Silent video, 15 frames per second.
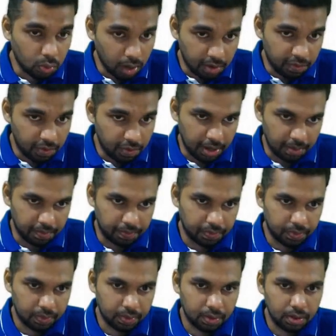one way.
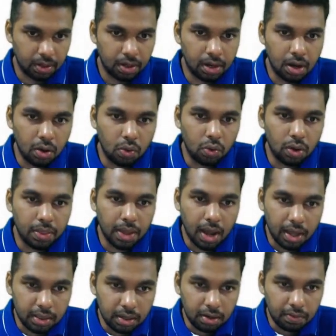Now the
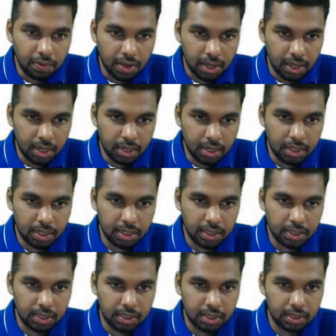other way
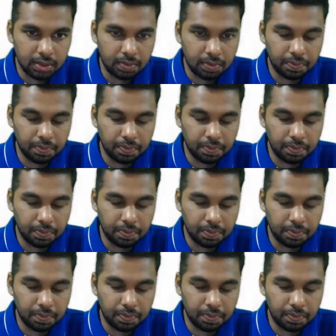is